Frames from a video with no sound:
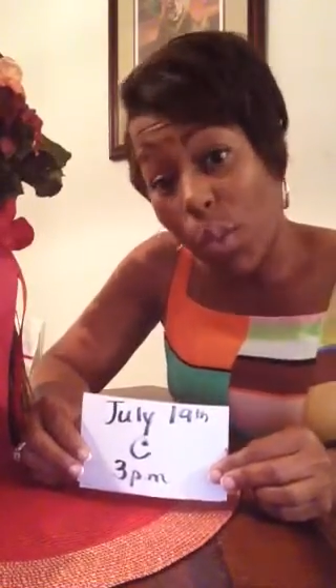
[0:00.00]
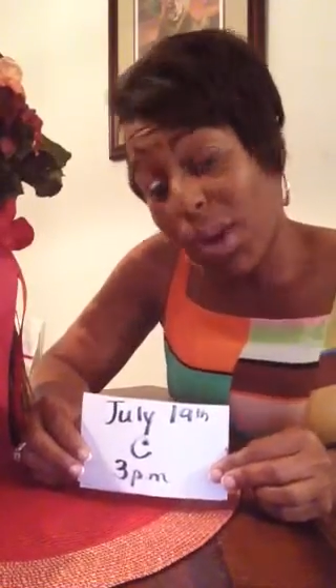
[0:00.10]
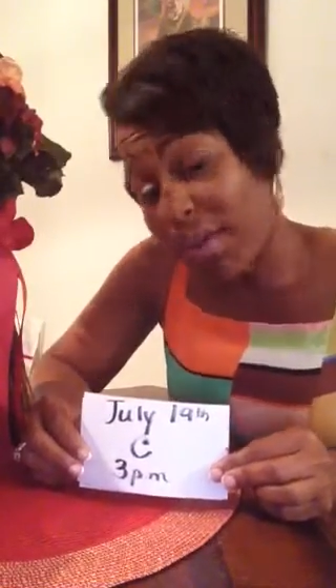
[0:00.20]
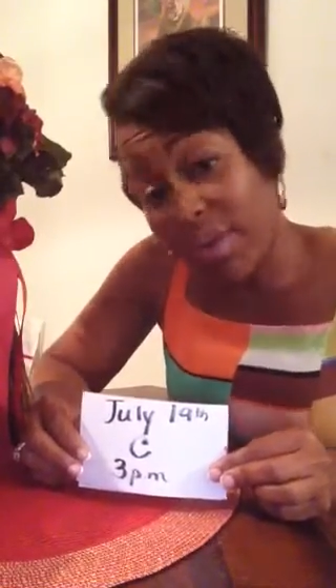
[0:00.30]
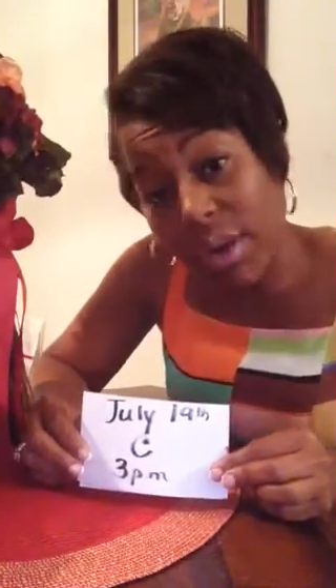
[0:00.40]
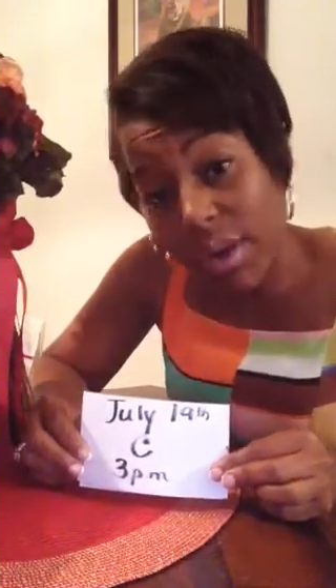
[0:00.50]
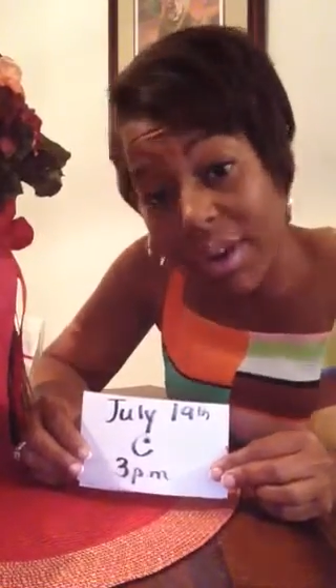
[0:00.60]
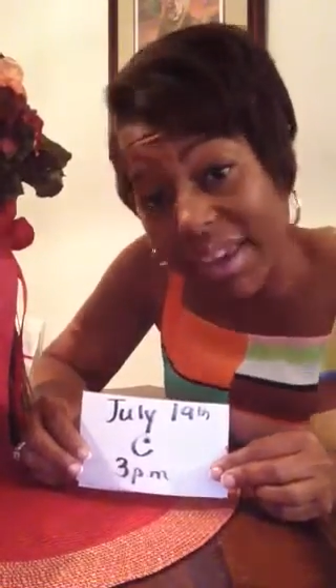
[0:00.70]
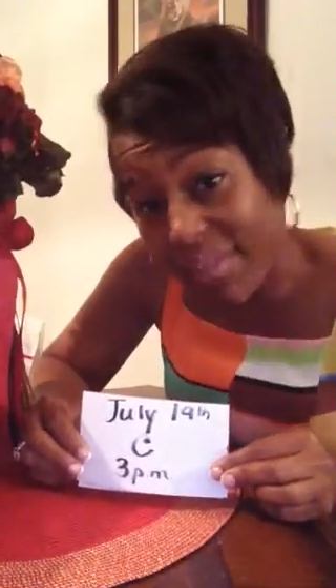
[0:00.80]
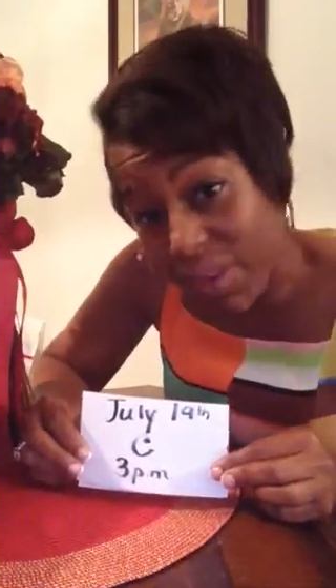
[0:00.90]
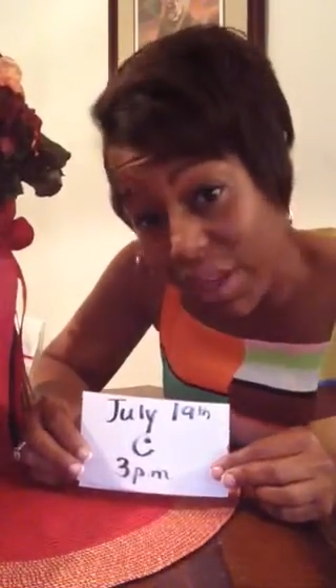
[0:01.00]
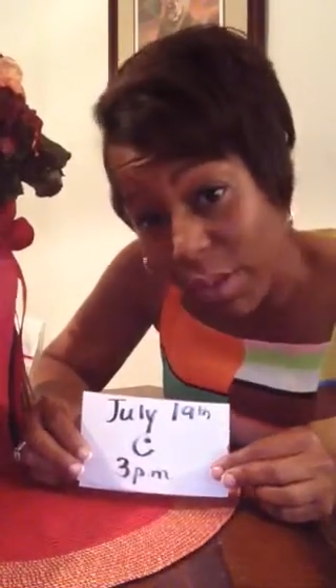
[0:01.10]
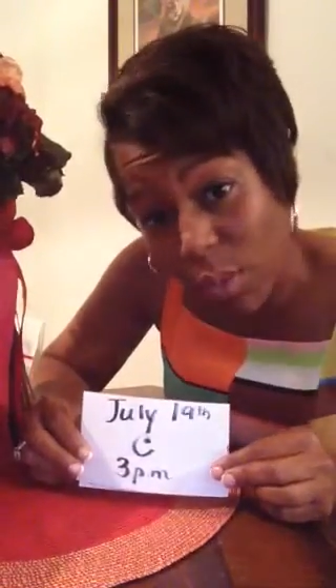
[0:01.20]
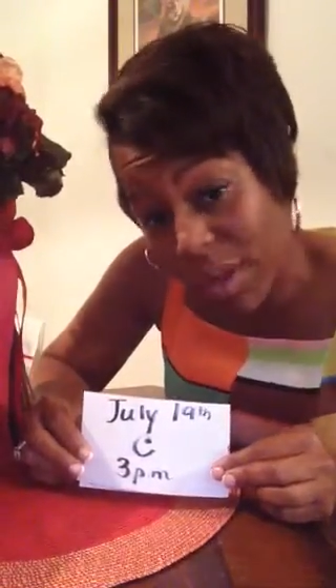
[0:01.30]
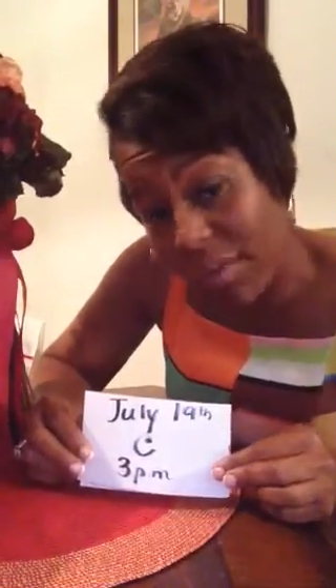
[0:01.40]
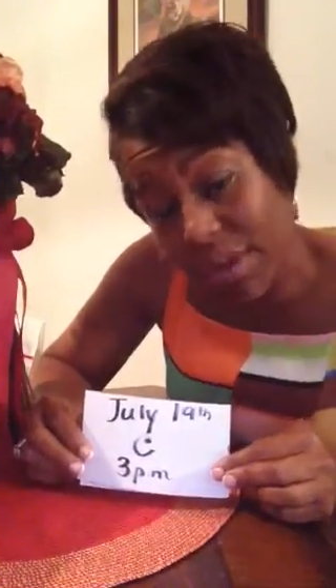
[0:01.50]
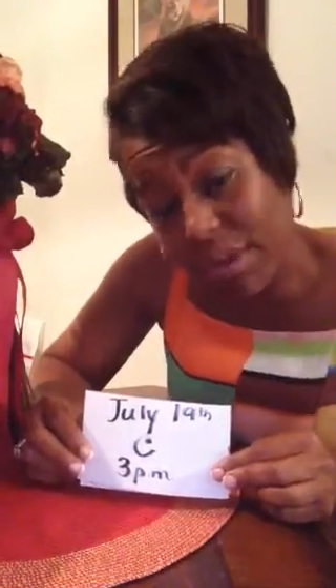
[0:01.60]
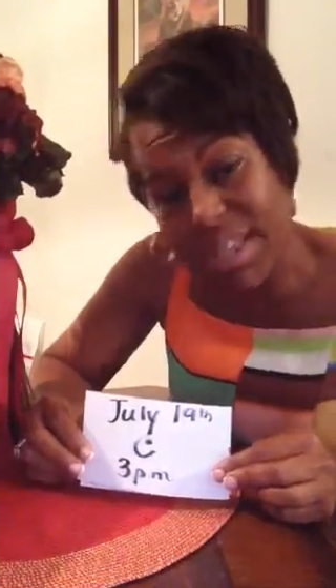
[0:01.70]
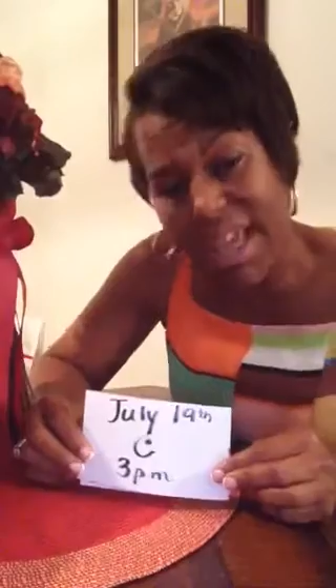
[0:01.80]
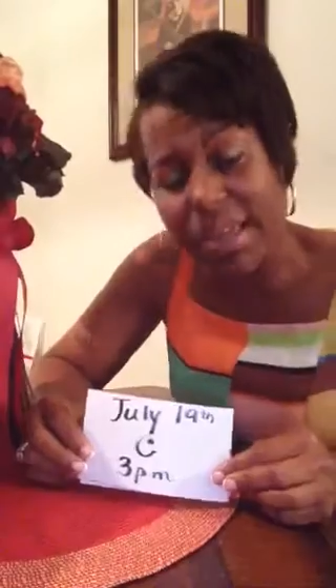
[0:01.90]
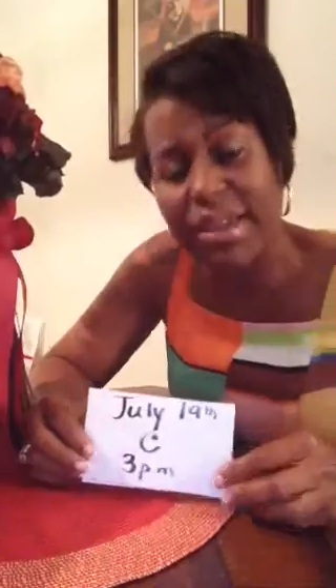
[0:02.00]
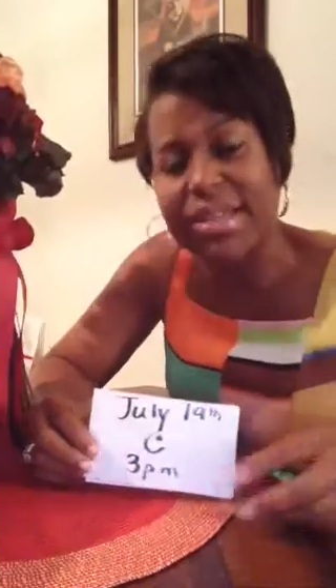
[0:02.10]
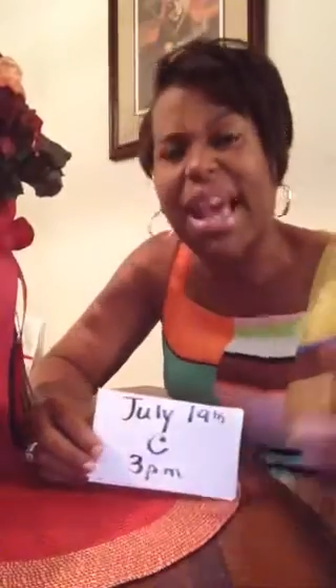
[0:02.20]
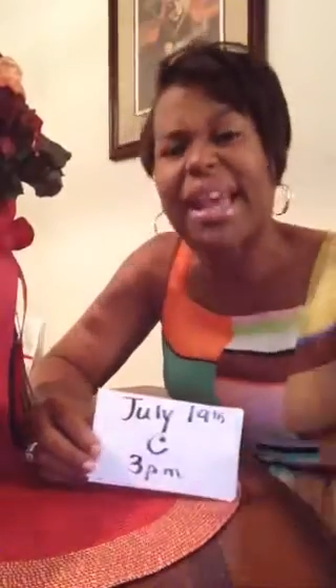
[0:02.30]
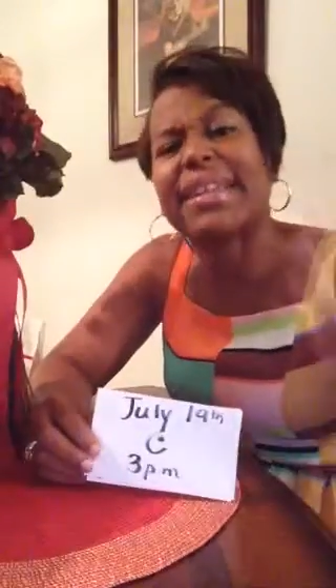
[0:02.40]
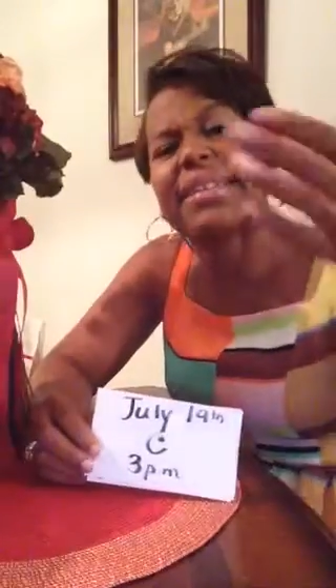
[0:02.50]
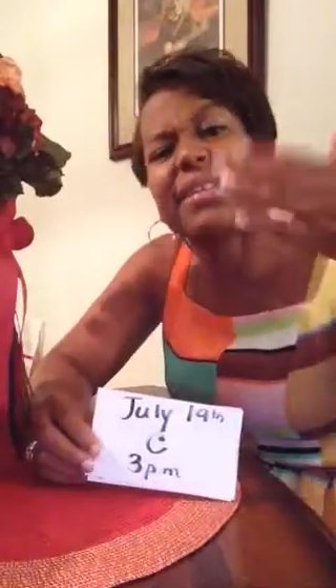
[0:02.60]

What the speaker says: Whatever your gifting, whatever your talent is, I need to